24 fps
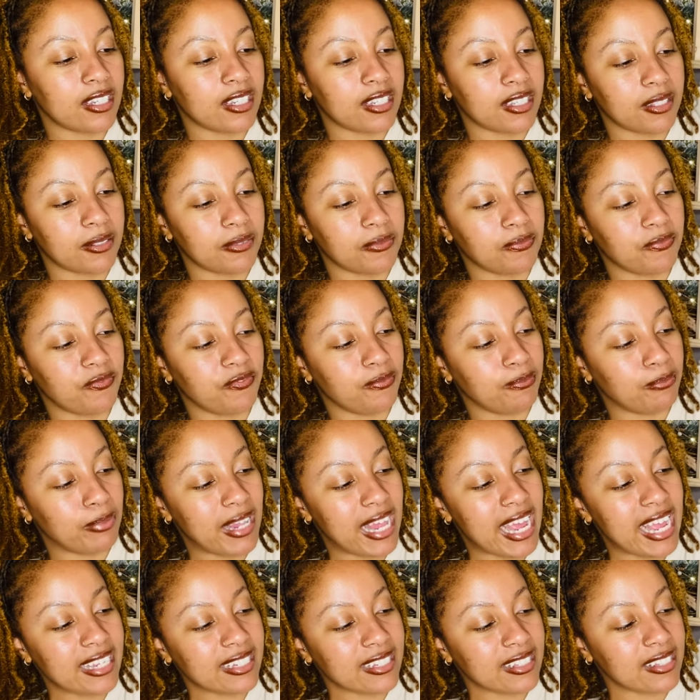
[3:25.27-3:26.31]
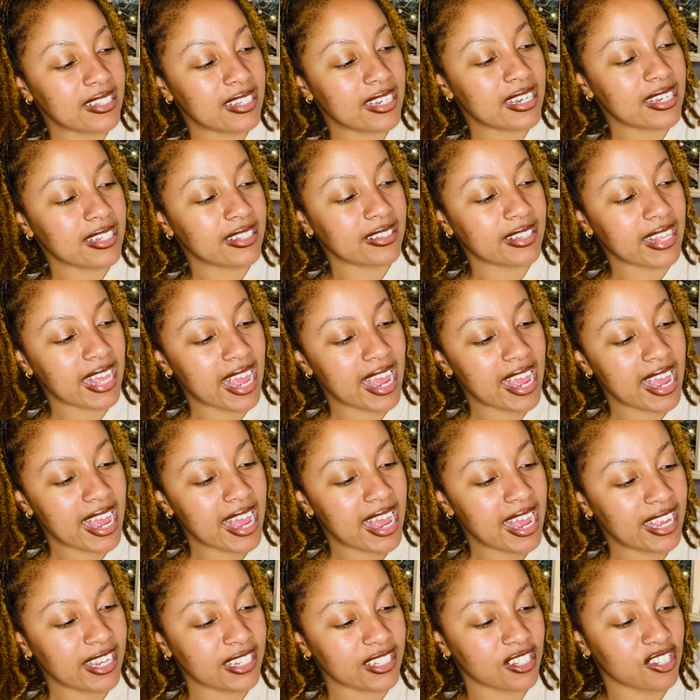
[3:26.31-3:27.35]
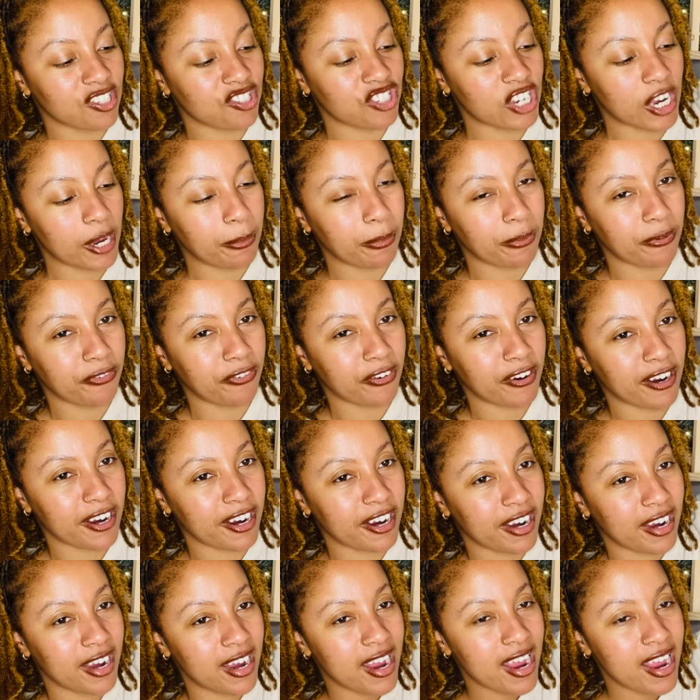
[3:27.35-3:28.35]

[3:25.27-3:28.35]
a plastic that has the shape of her